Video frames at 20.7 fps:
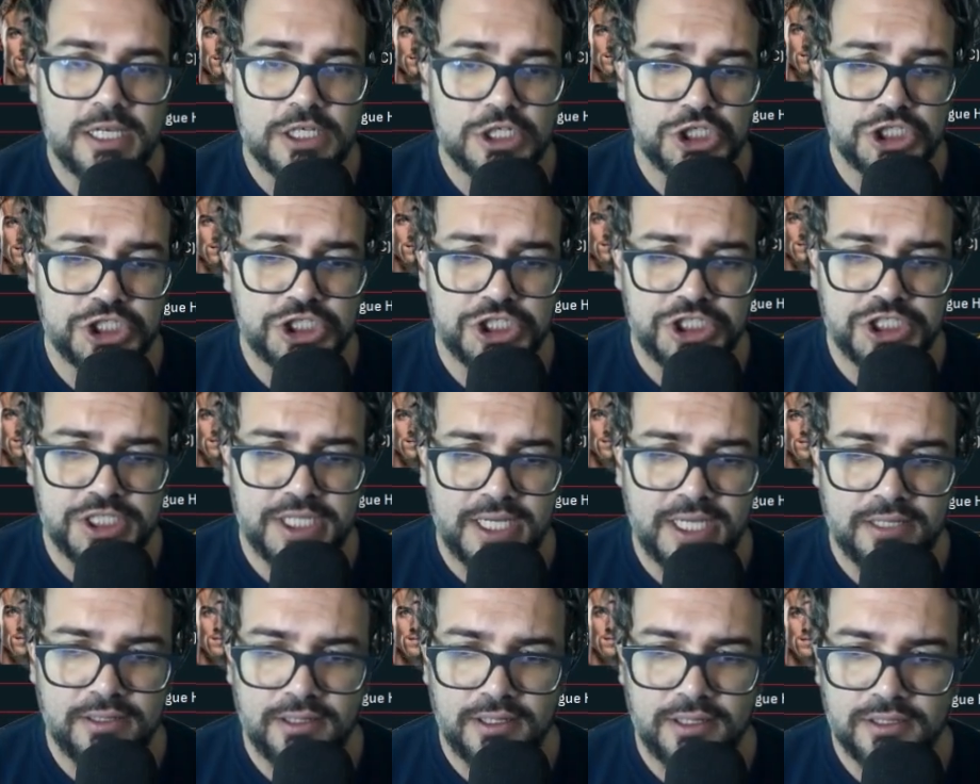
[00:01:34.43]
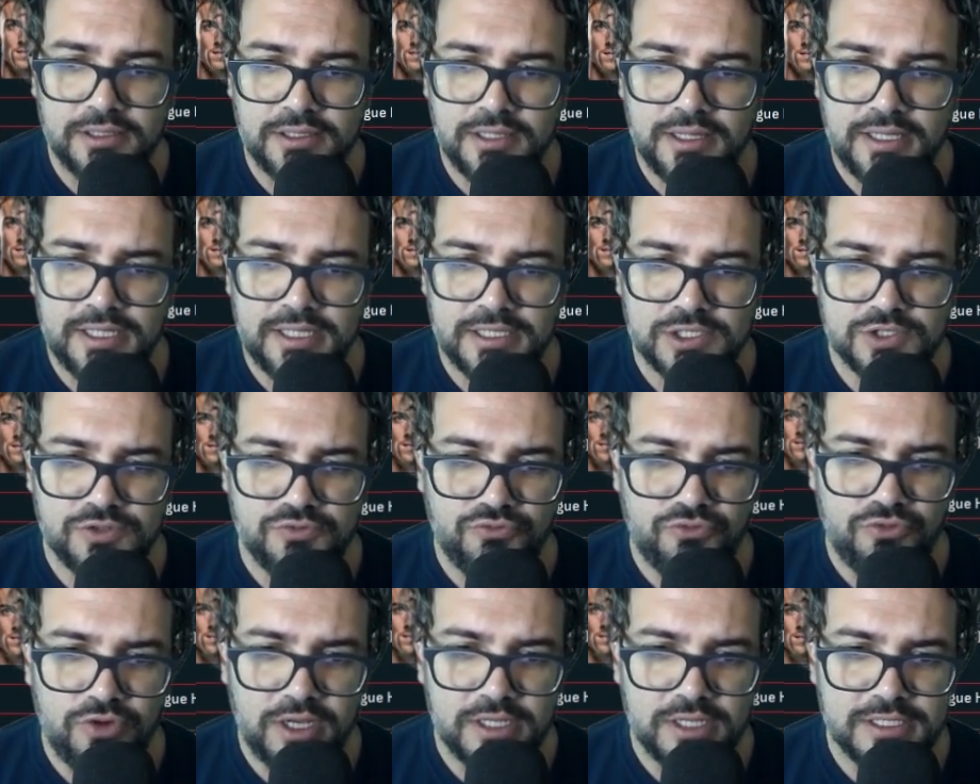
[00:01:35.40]
Shield. That's
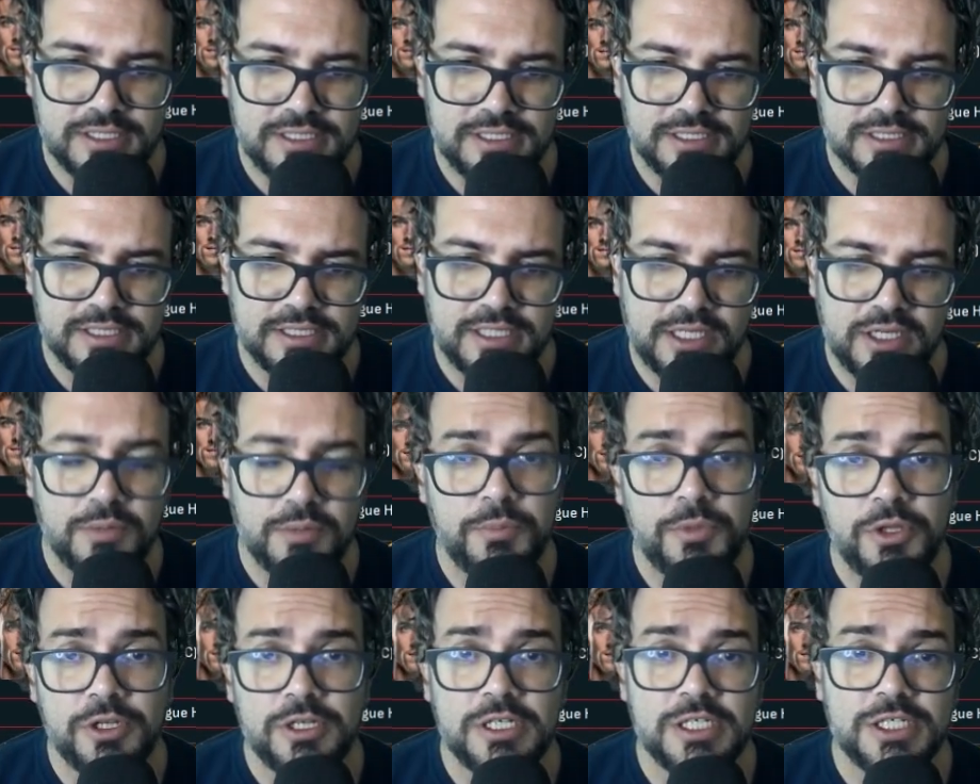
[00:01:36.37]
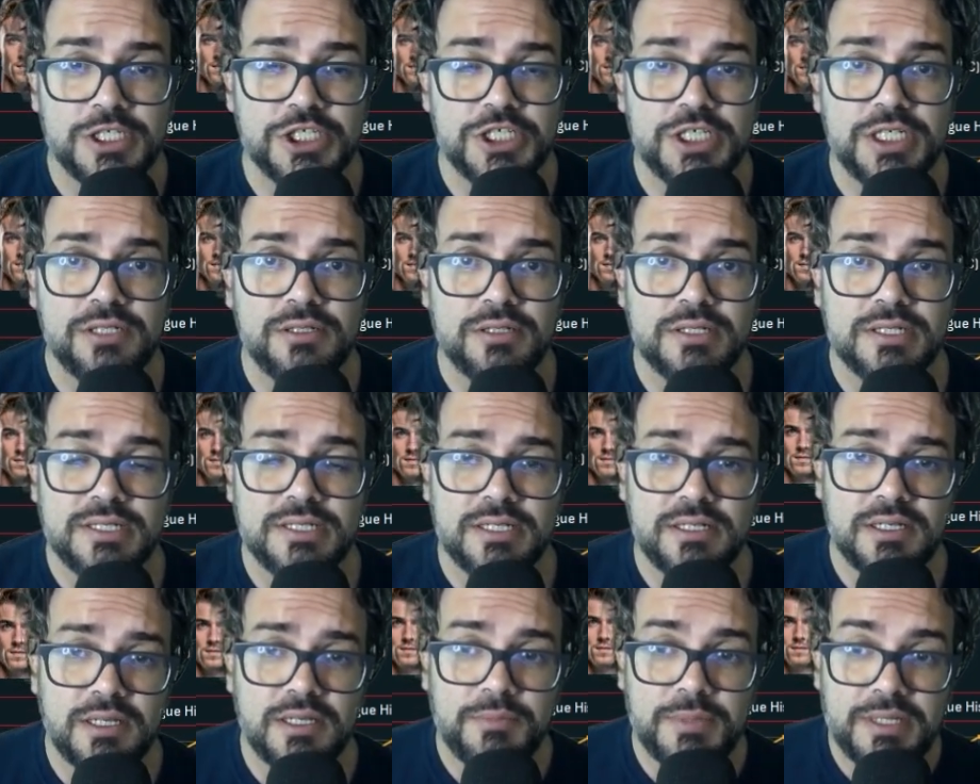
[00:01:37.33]
right, it is the Community Shield
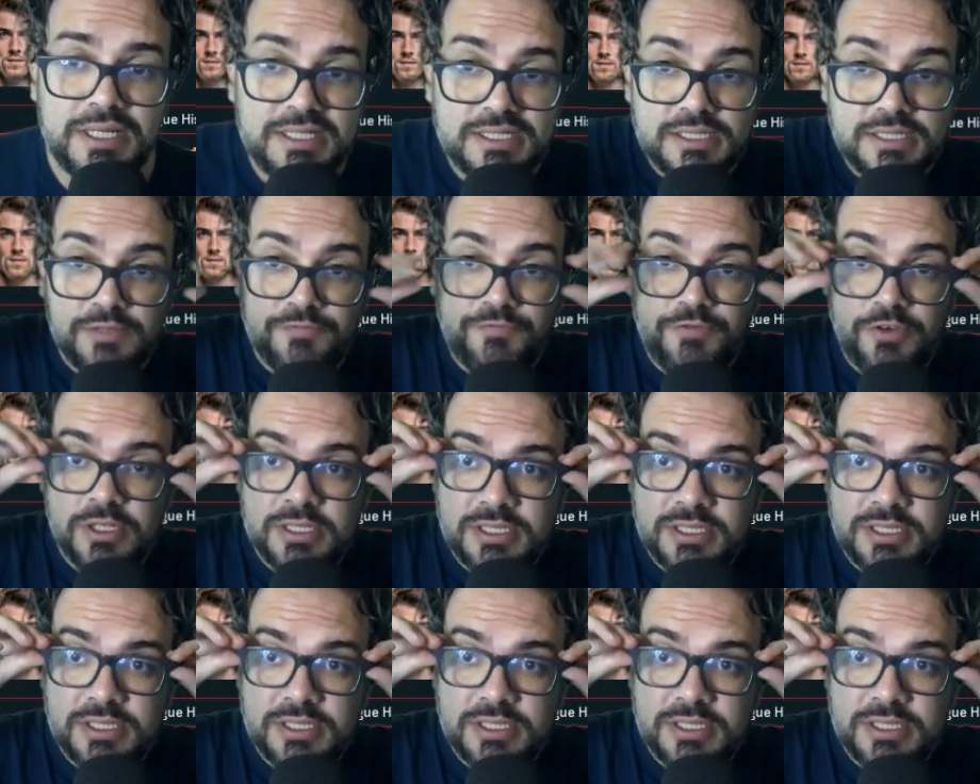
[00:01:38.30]
time. It is the first